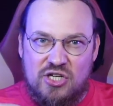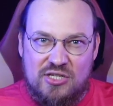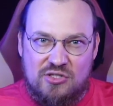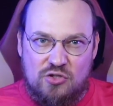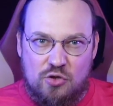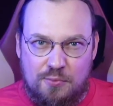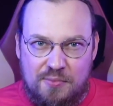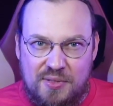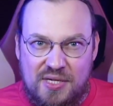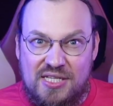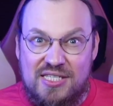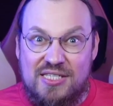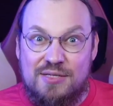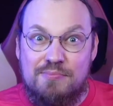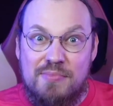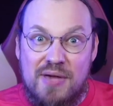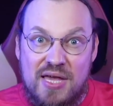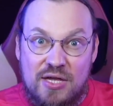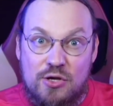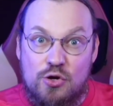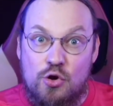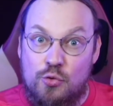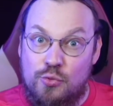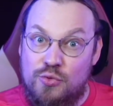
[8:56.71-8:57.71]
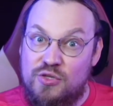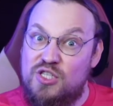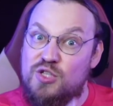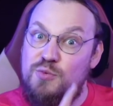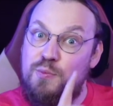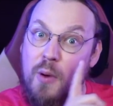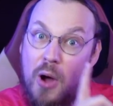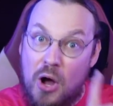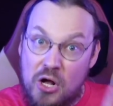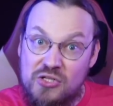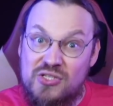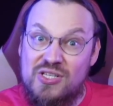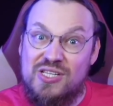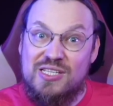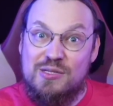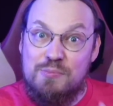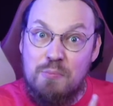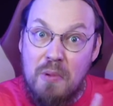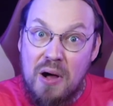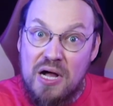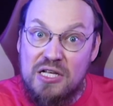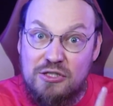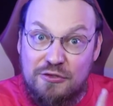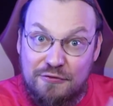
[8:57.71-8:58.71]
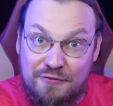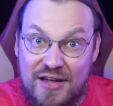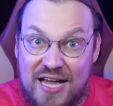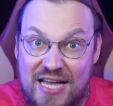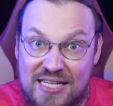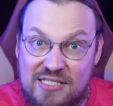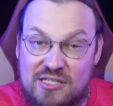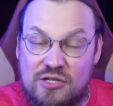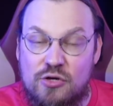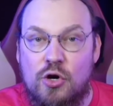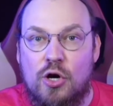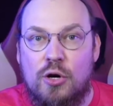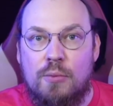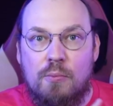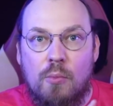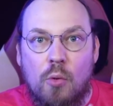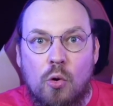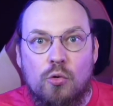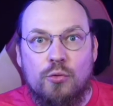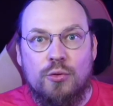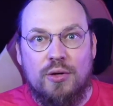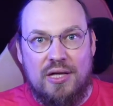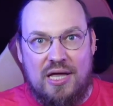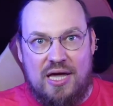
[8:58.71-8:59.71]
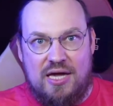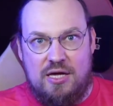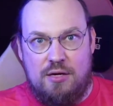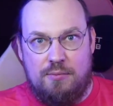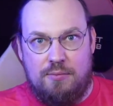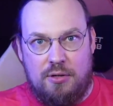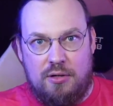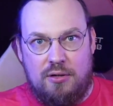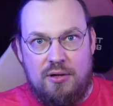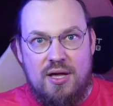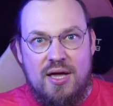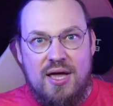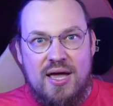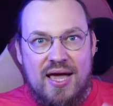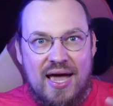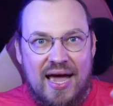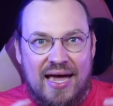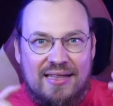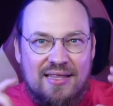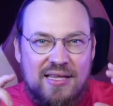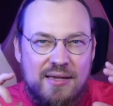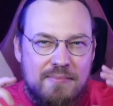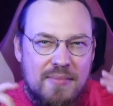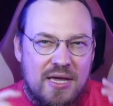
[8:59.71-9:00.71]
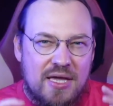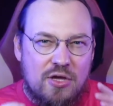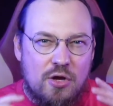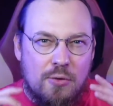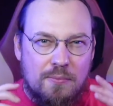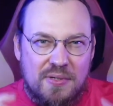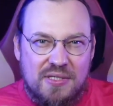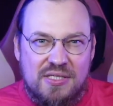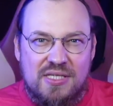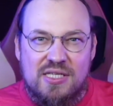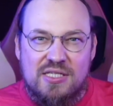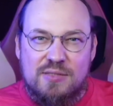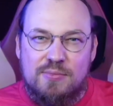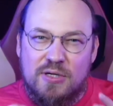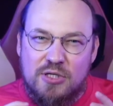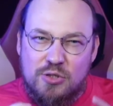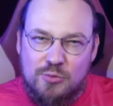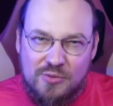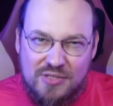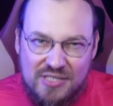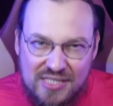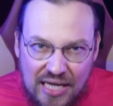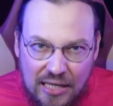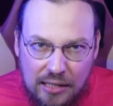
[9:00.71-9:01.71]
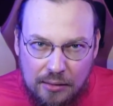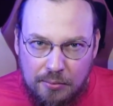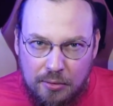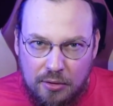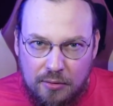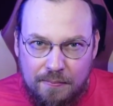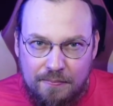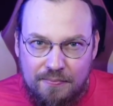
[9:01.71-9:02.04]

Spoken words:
SOPs make your responses much faster and more reliable, and they make your business much more sellable.